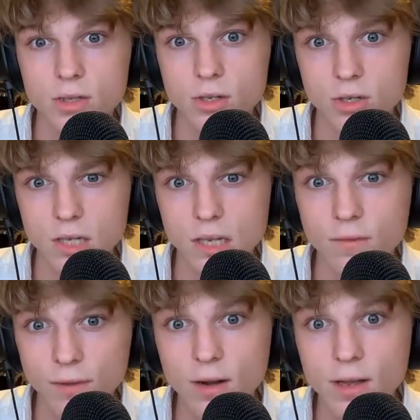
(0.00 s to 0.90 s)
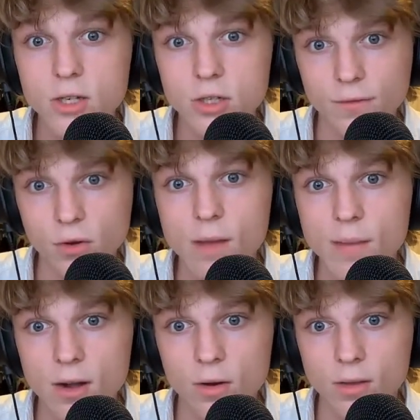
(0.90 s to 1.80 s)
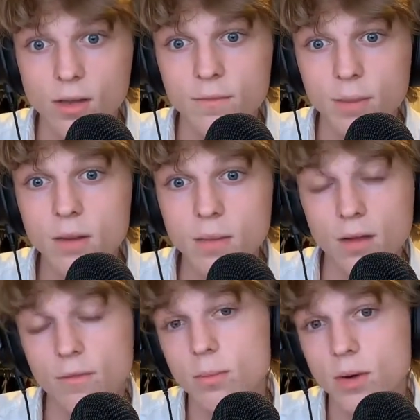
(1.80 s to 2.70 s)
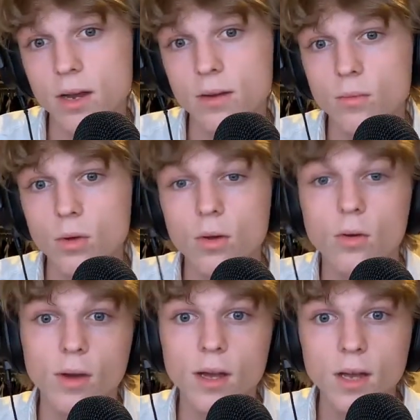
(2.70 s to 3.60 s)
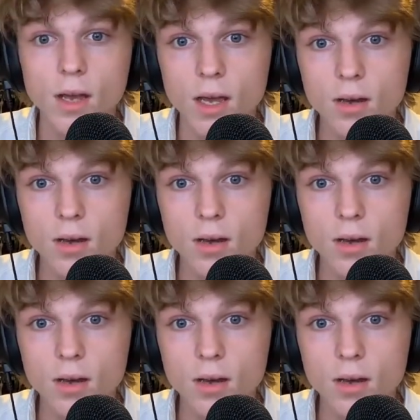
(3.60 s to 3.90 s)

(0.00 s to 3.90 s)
such as like the variation of gray matter in the left putamen of the brain. Right, and